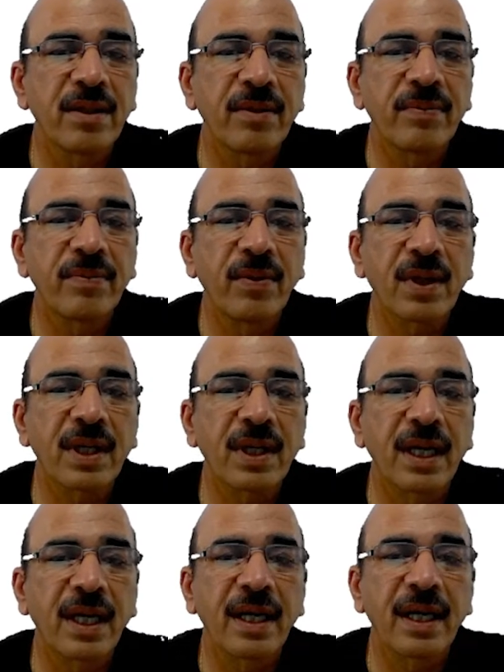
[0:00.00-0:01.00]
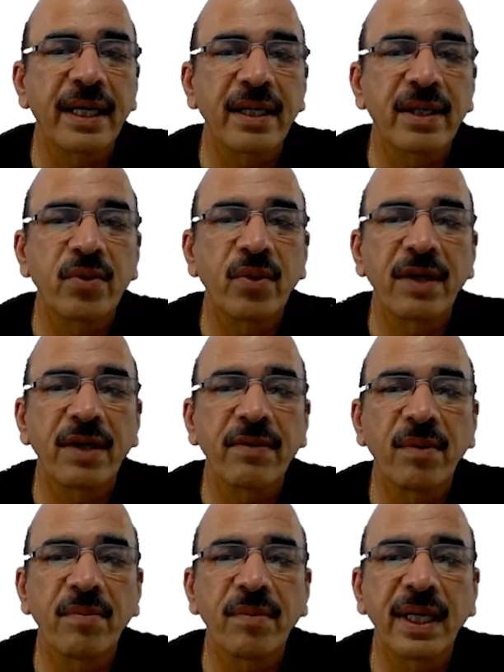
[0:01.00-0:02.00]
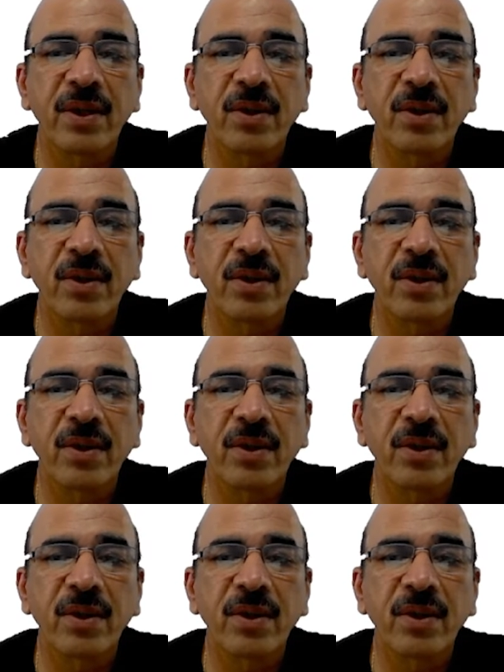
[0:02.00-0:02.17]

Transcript: for light going from air